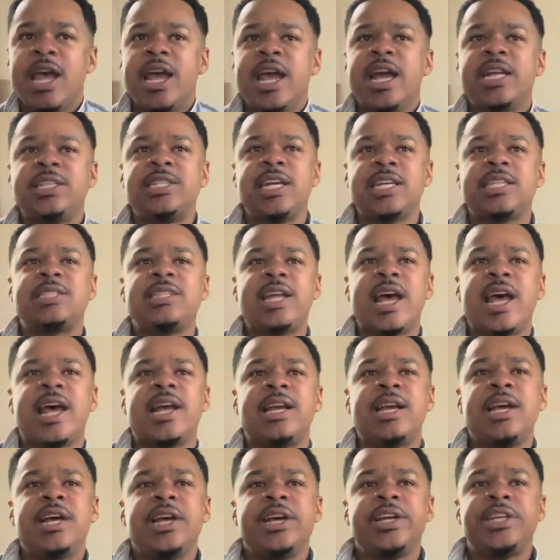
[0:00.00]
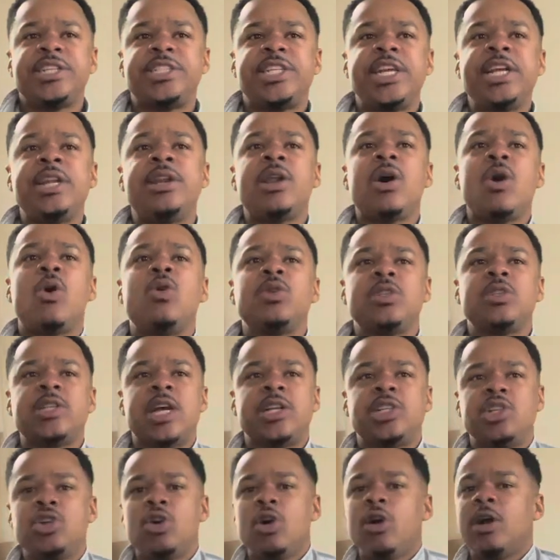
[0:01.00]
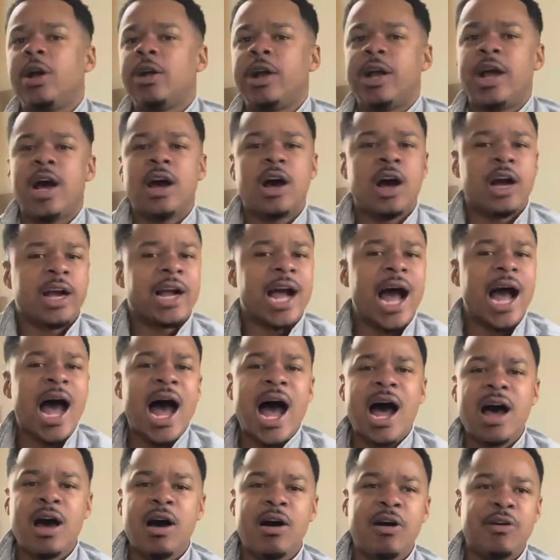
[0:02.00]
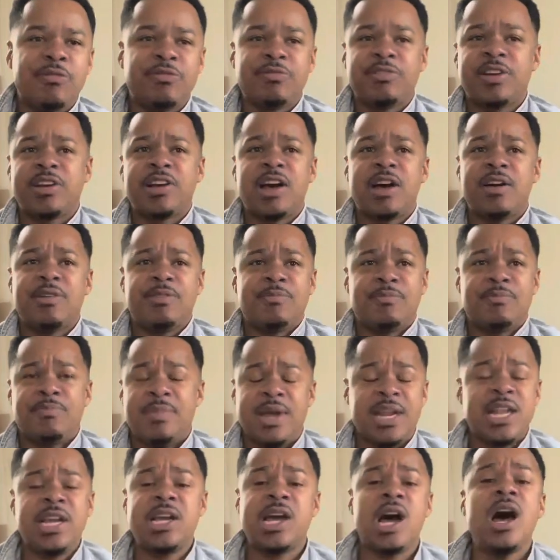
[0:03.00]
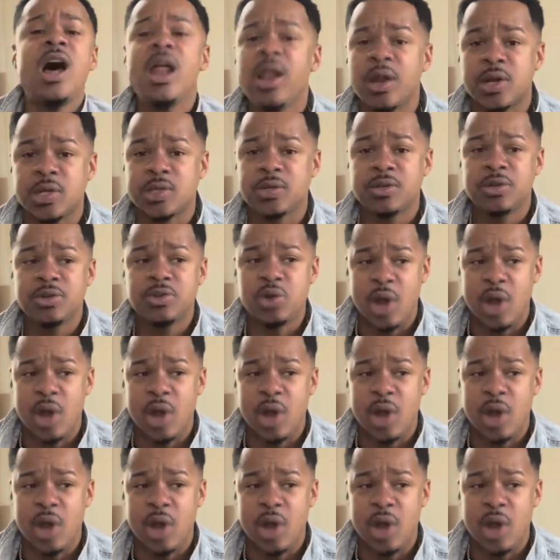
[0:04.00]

It's just that she knows that you're a, guy of many colors.